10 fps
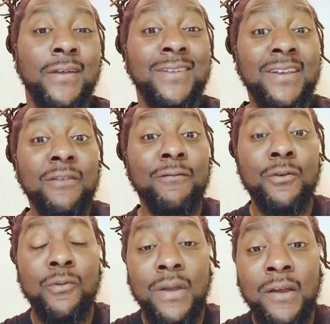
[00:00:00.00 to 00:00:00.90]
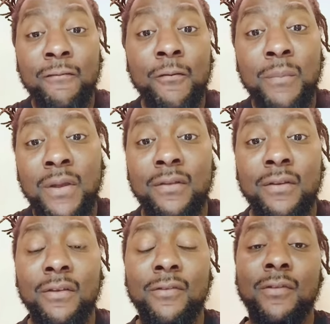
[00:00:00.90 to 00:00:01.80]
I think if you implement
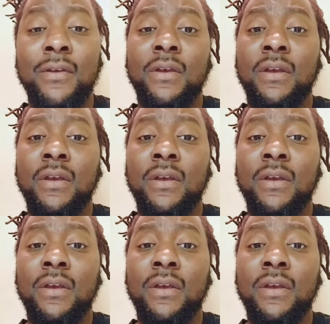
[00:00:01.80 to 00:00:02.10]
this